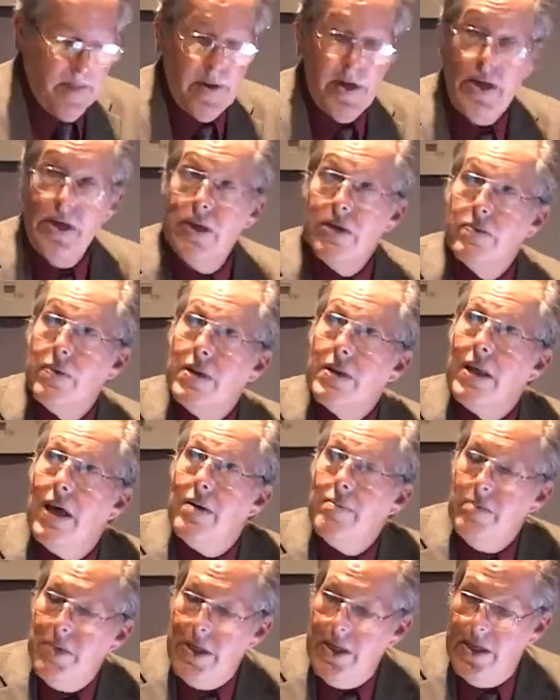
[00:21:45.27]
here's what
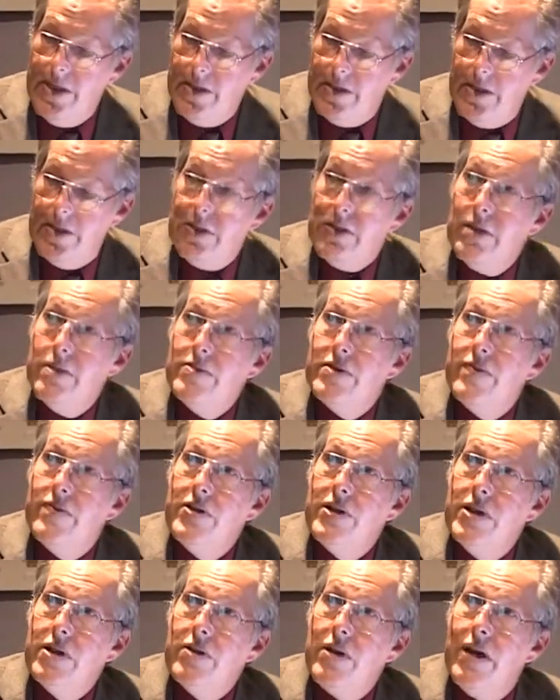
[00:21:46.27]
that means in terms of
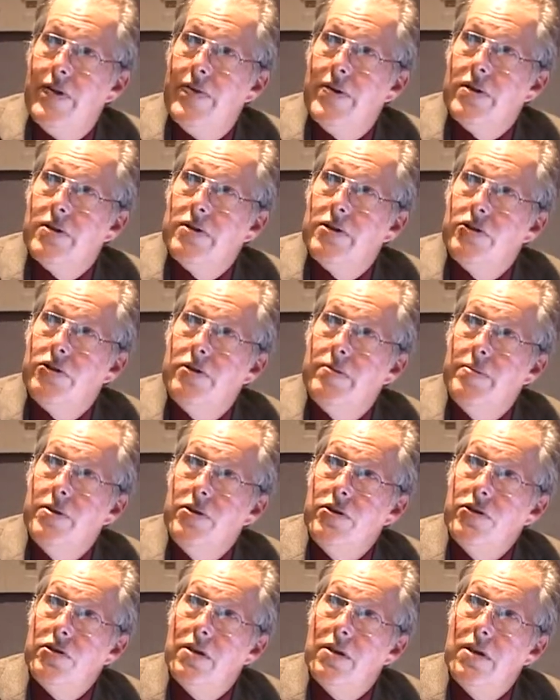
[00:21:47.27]
geographical
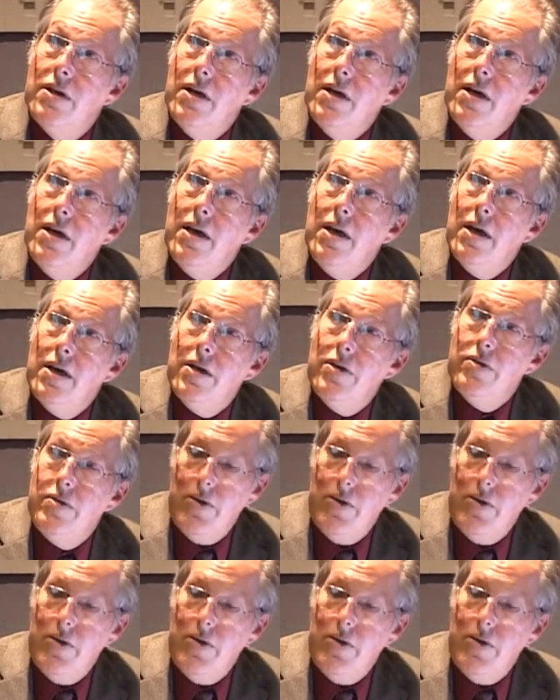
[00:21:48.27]
distribution. You